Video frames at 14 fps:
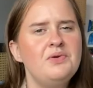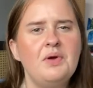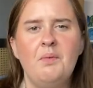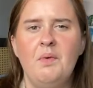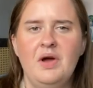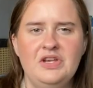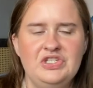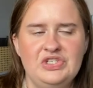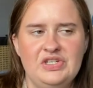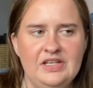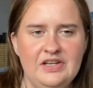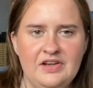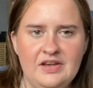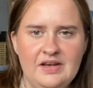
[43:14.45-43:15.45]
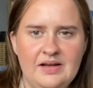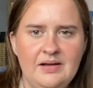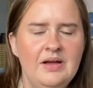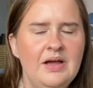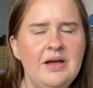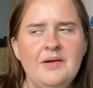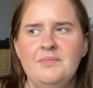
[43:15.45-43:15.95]
know why she didn't look at it.
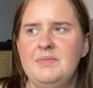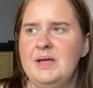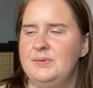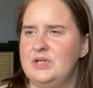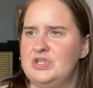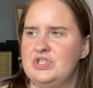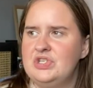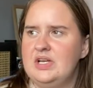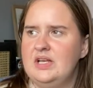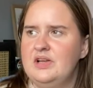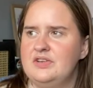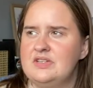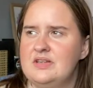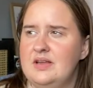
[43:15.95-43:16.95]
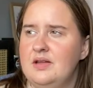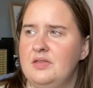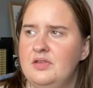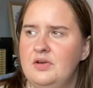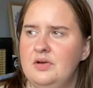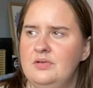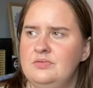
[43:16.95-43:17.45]
Maybe she looked at it and
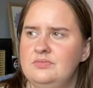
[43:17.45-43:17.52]
thought,